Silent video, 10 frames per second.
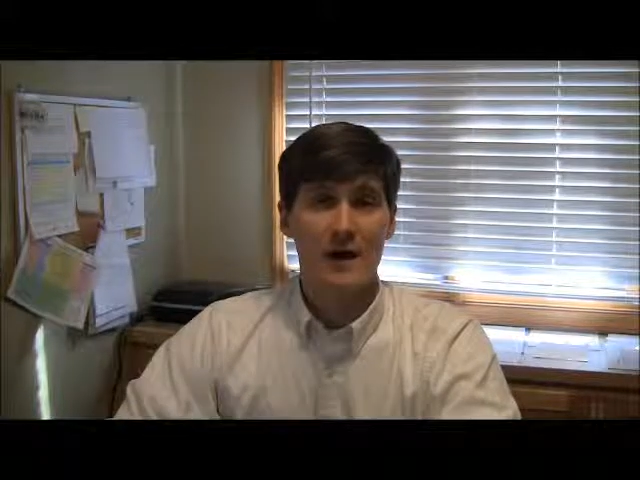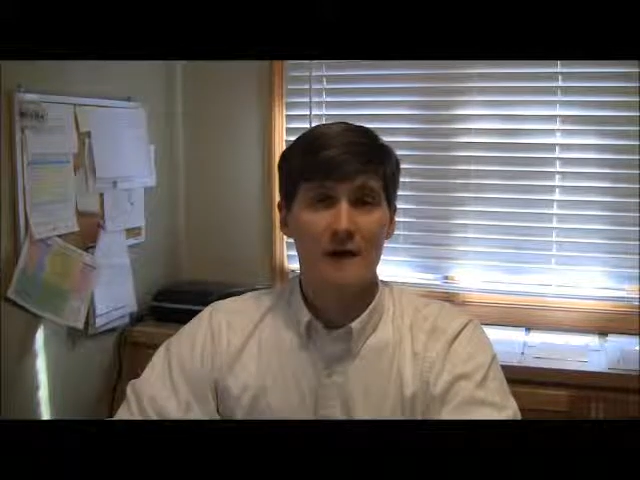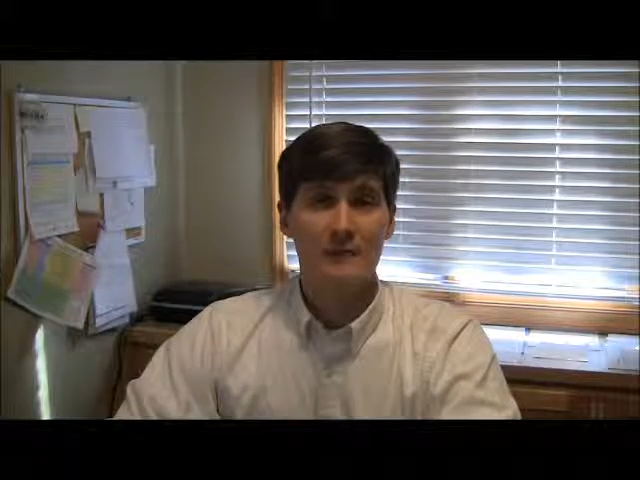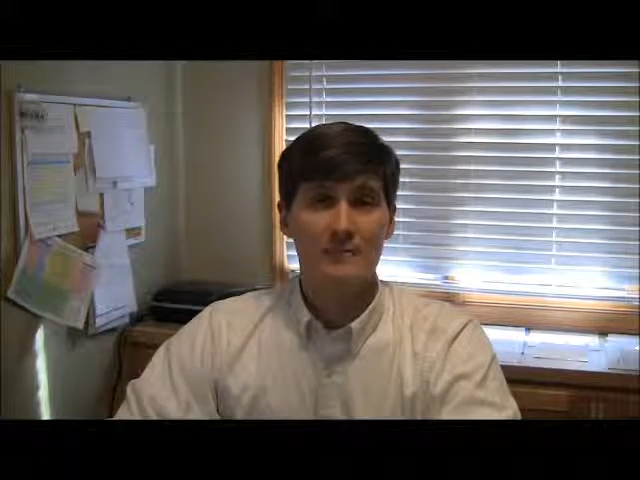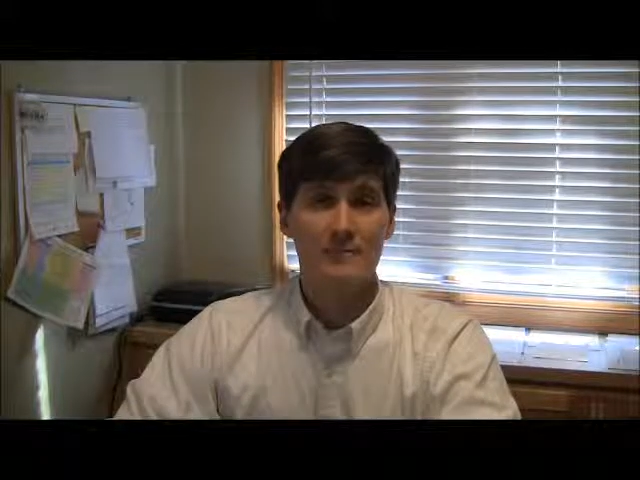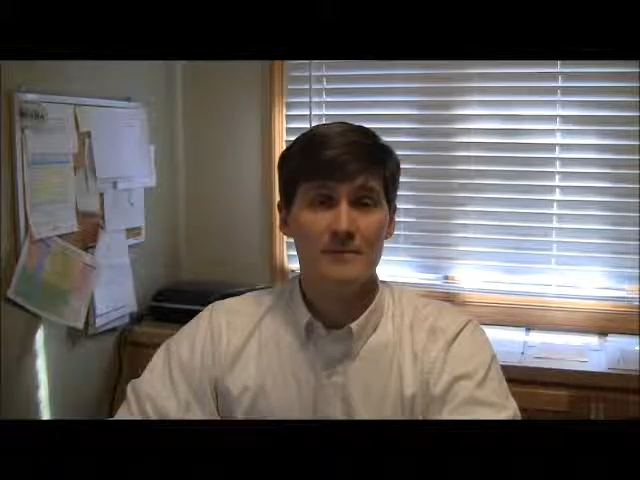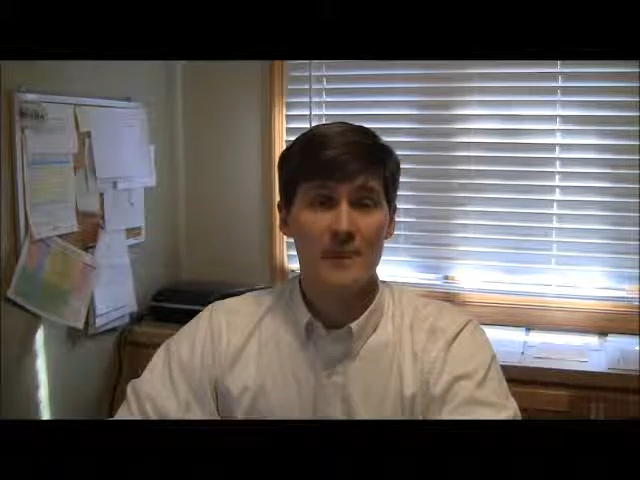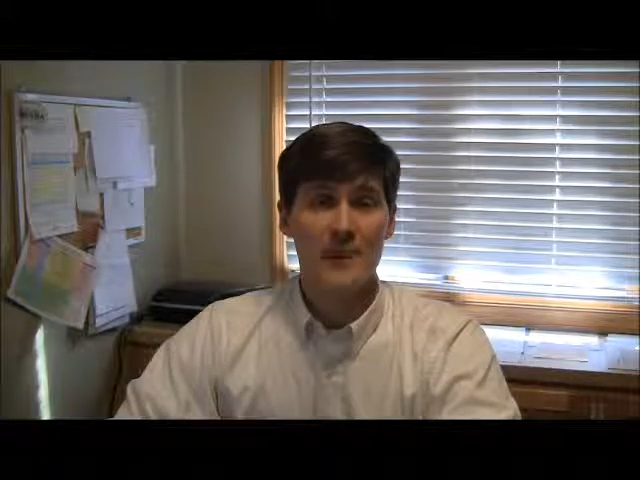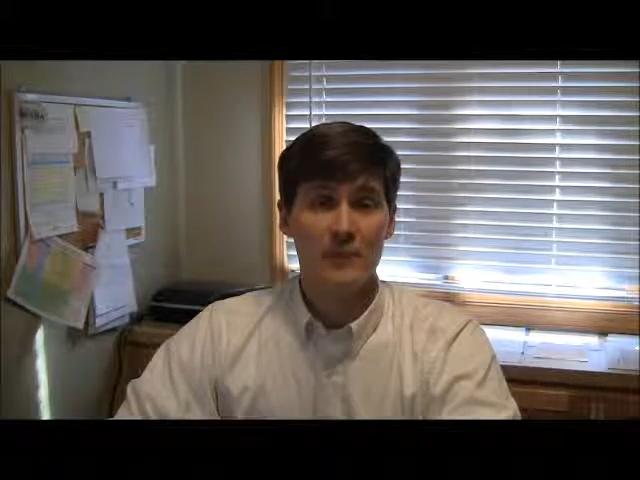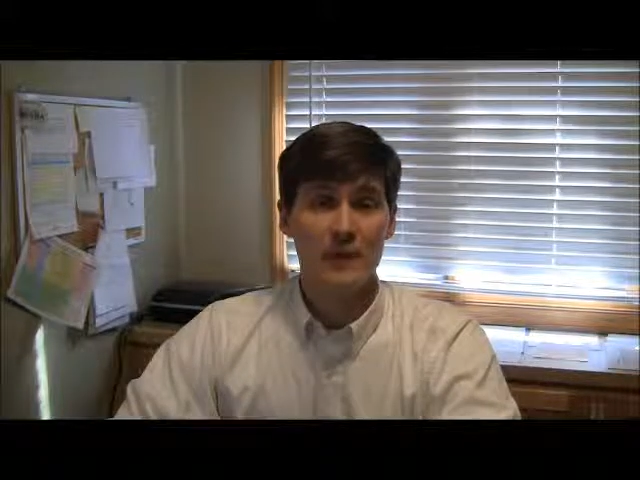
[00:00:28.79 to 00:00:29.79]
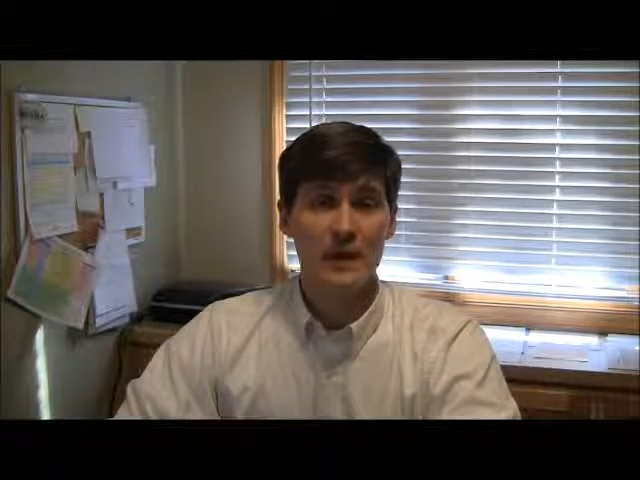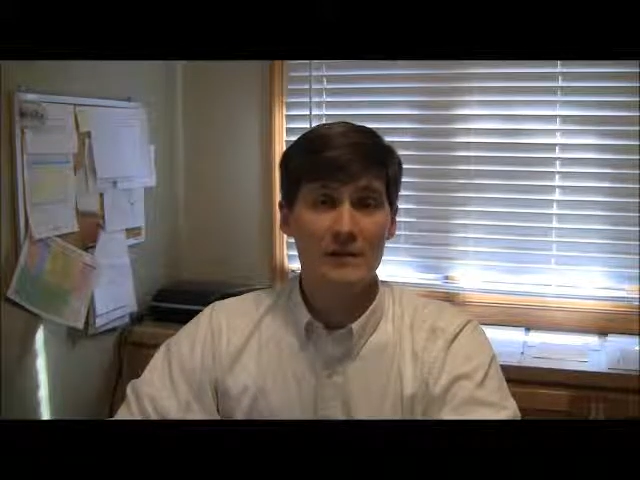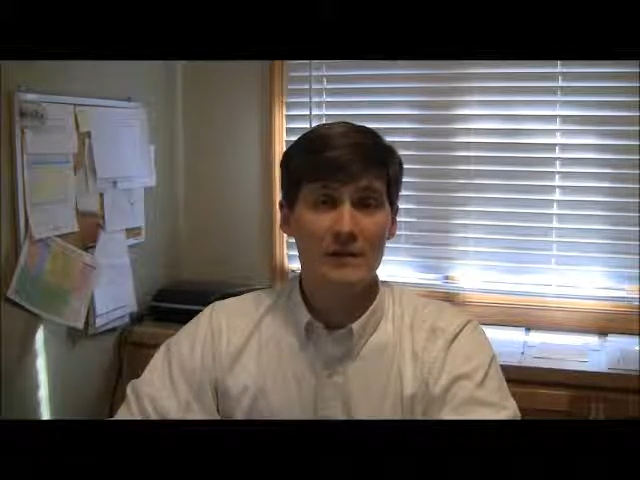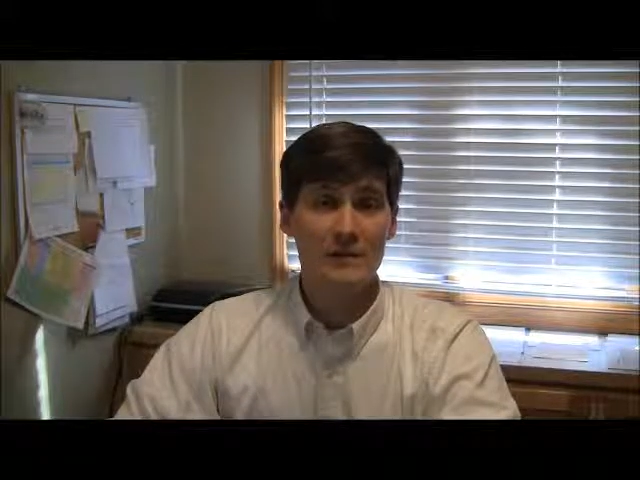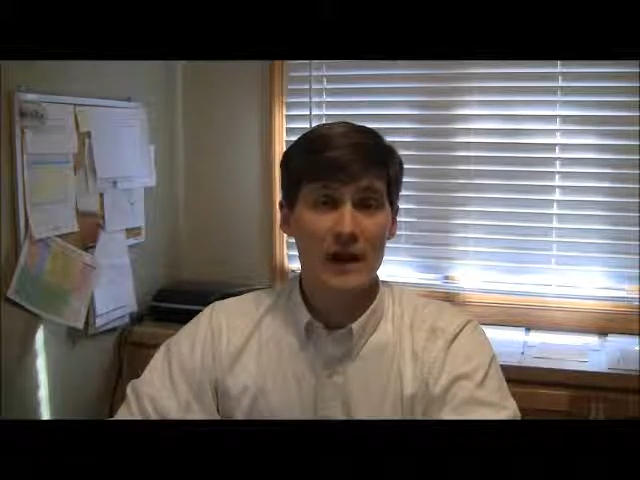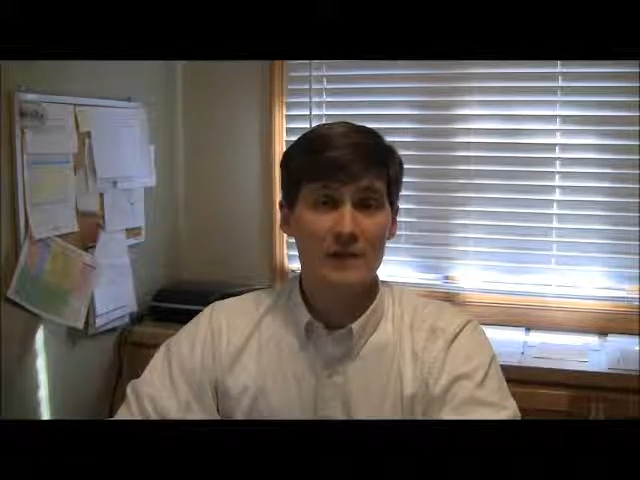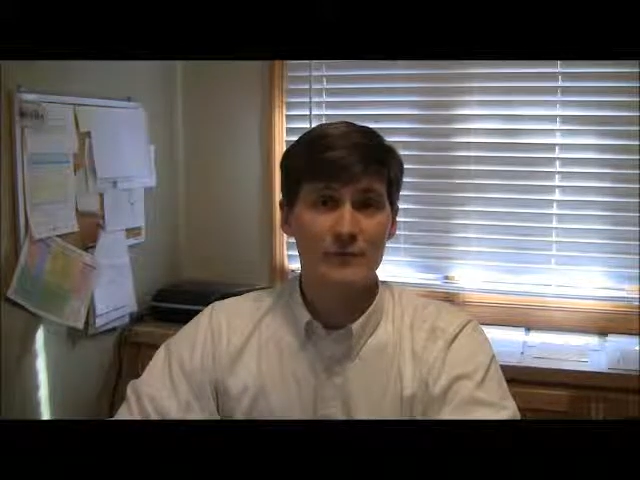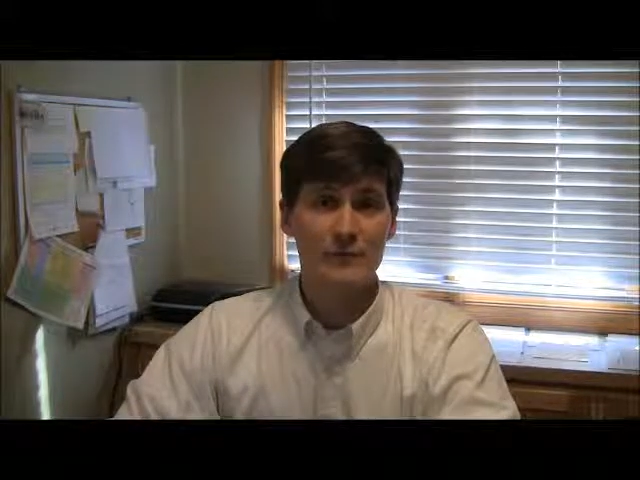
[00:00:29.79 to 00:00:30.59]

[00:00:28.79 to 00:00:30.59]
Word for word: Um, as well as interact